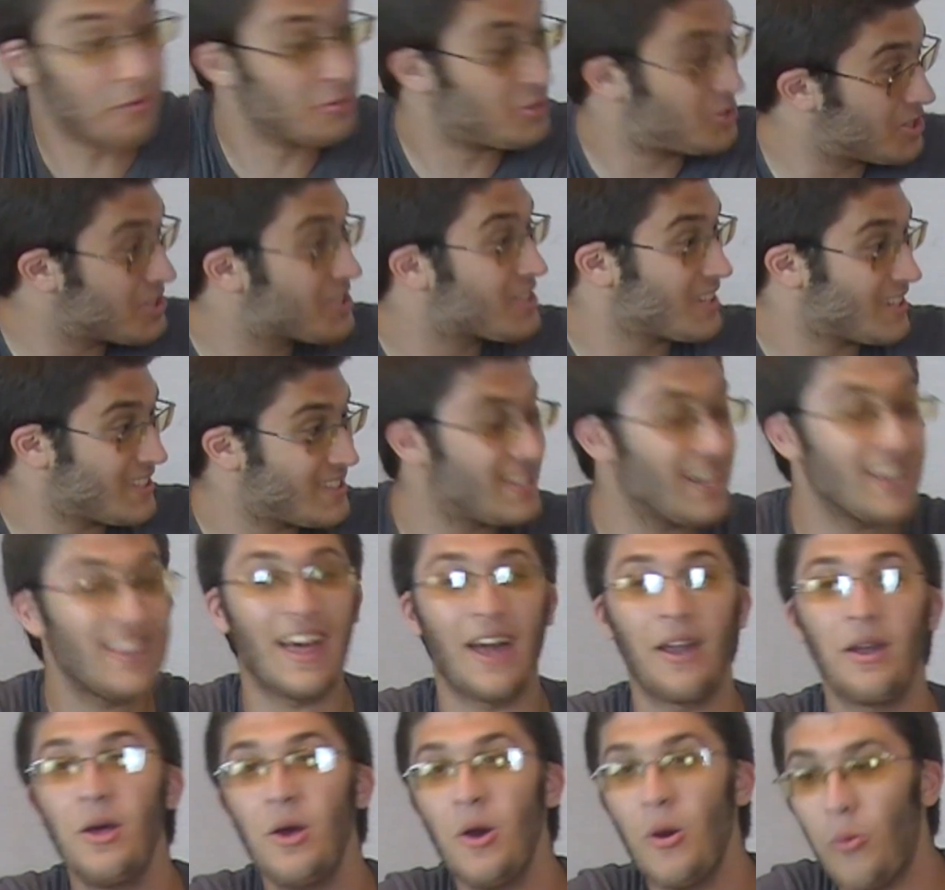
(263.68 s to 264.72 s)
I was just going to say
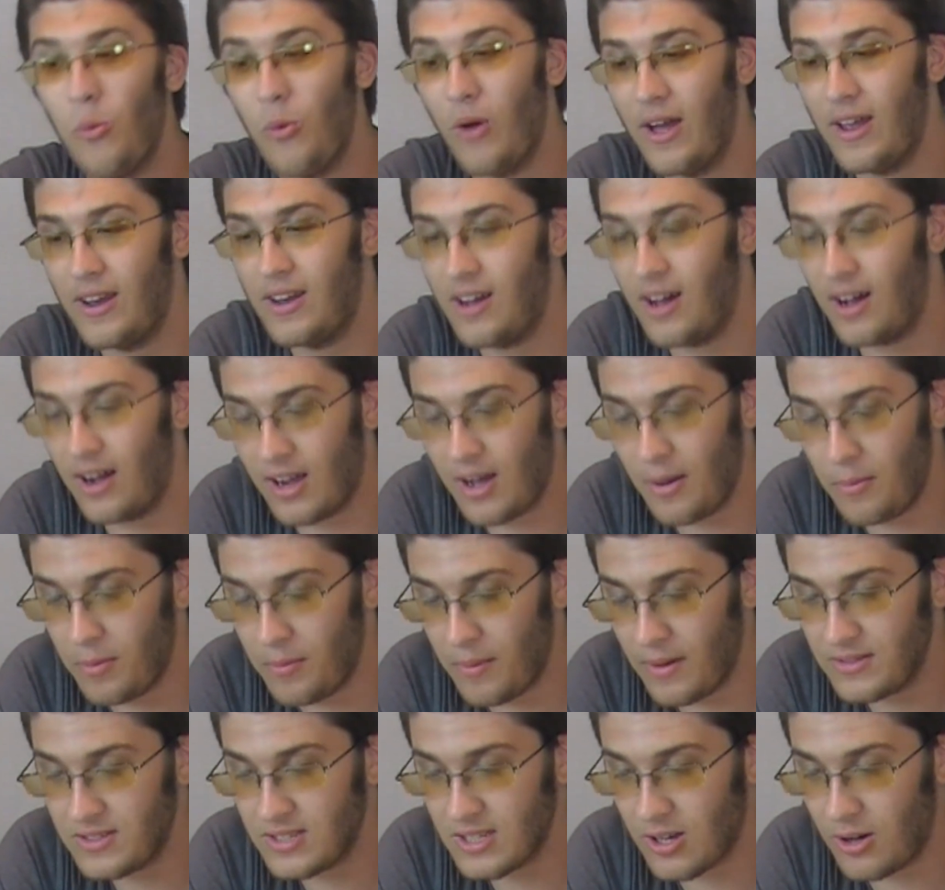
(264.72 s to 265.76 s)
that. When a couple
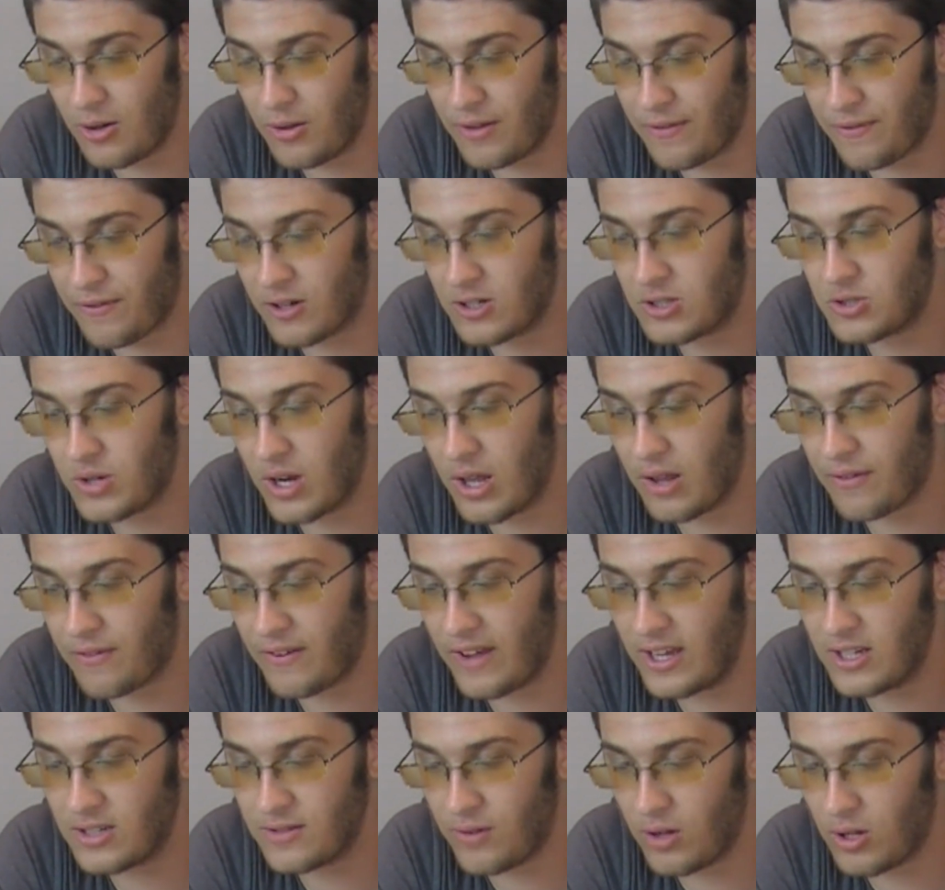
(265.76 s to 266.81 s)
months ago, the first trailer
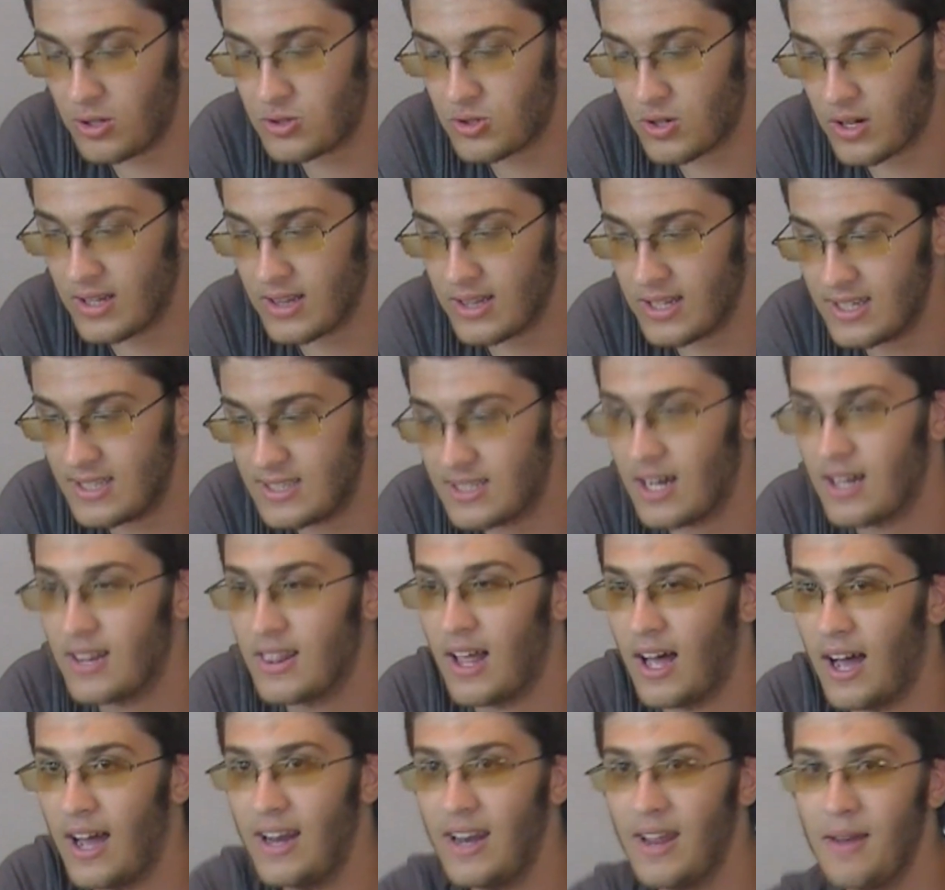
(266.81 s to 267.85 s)
for Age of Ultron leaked
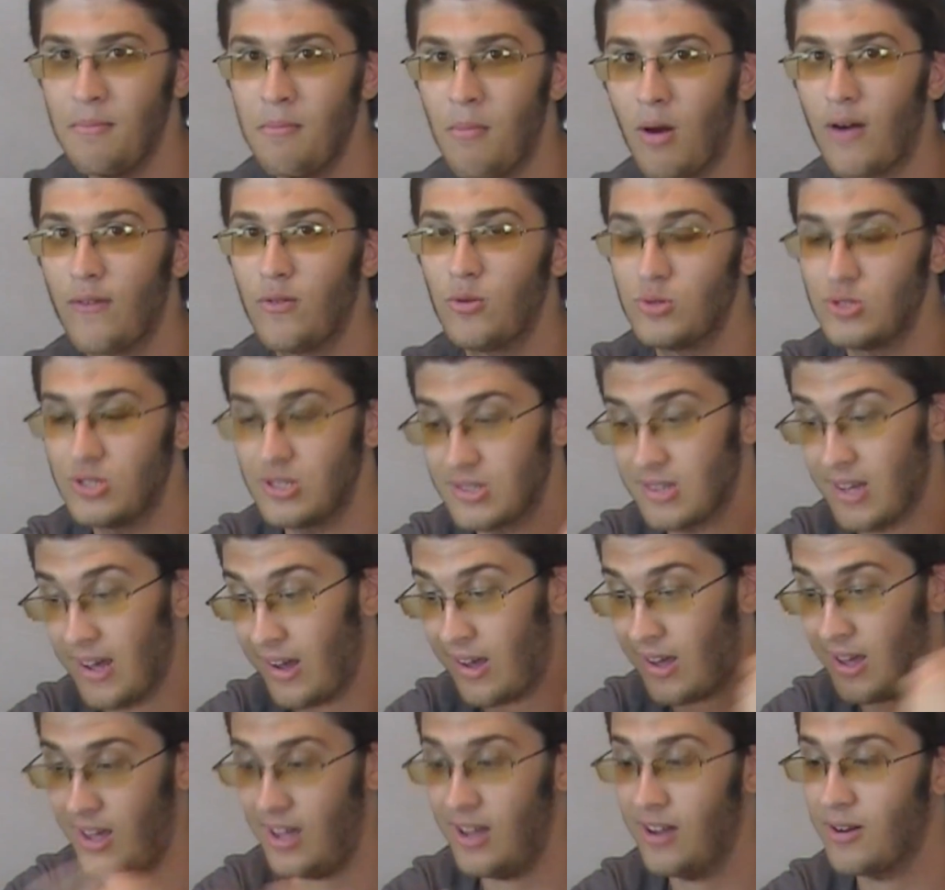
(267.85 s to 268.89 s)
online, and Marvel was just
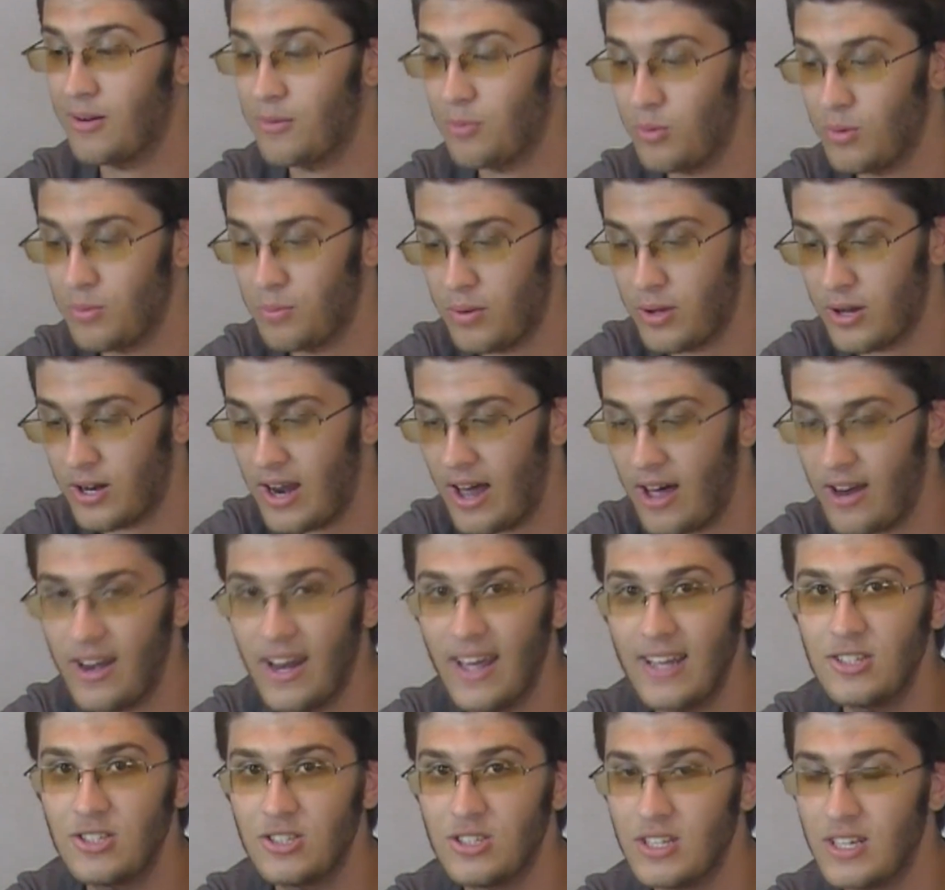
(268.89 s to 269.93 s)
like, here, we'll put it out in
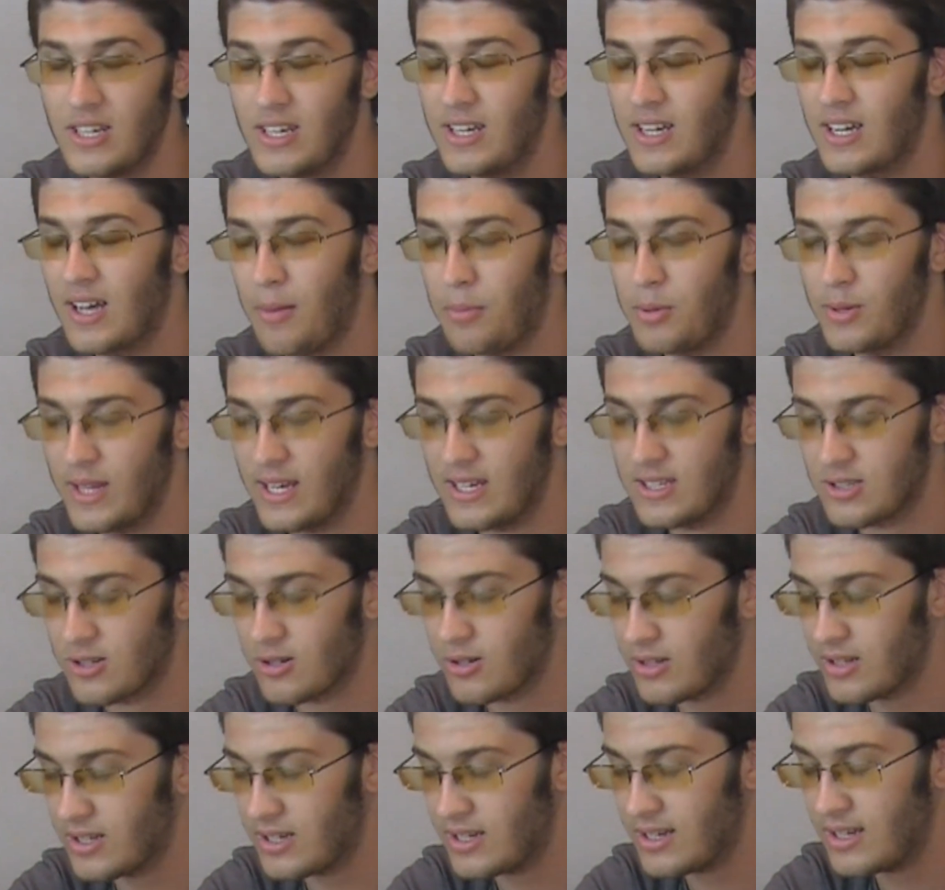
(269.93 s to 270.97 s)
HD a couple days
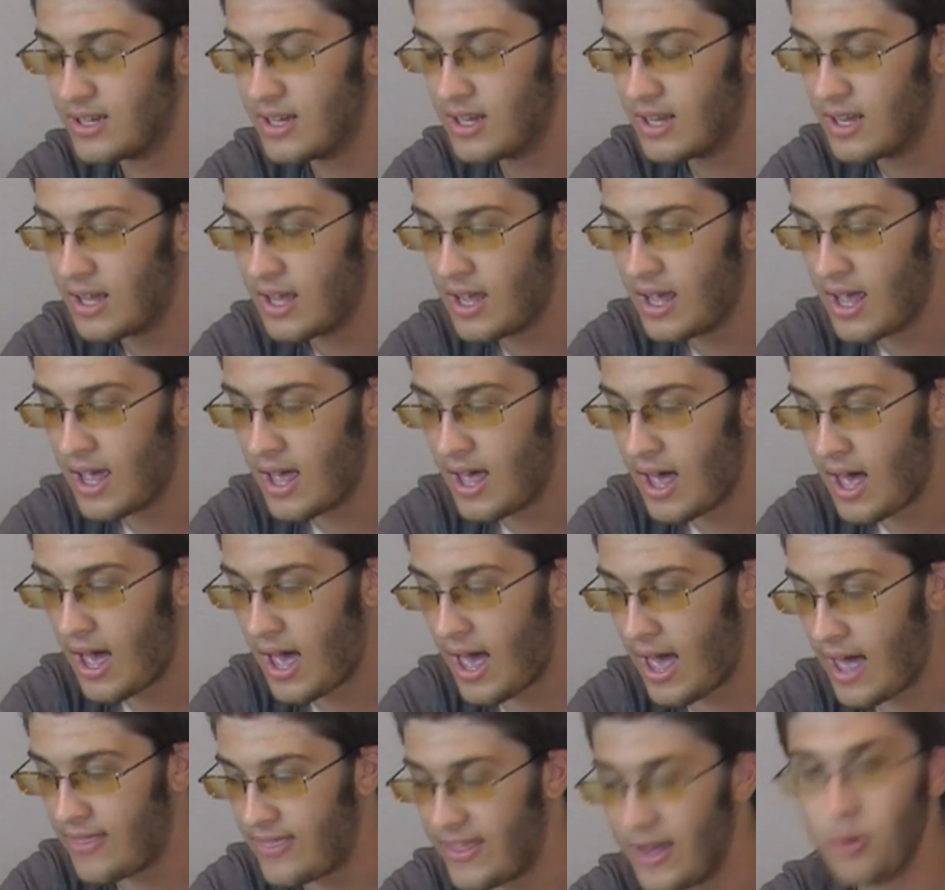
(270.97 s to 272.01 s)
early.
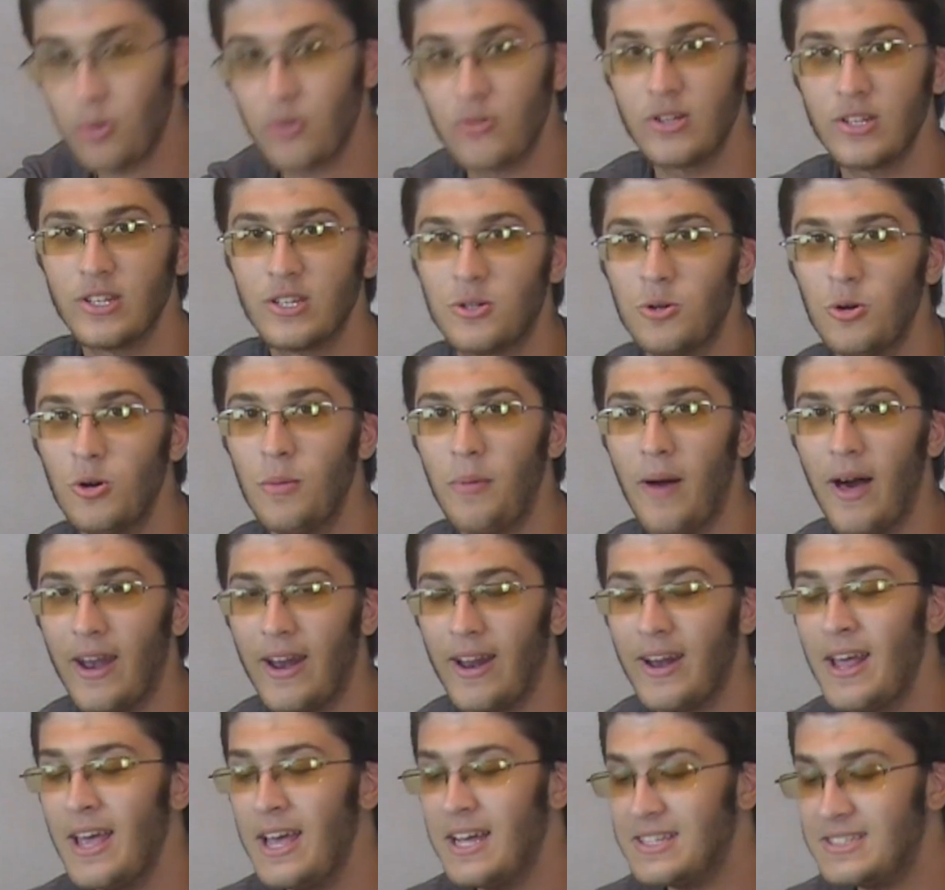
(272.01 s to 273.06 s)
And they were really cool about
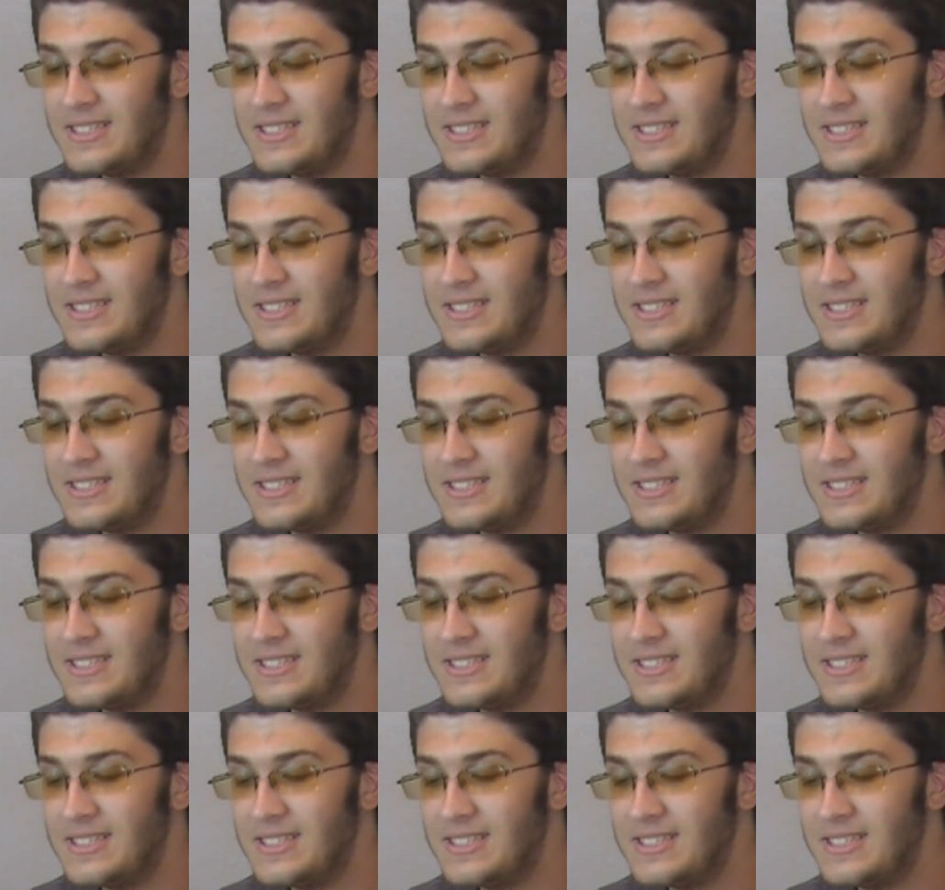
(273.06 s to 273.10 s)
it.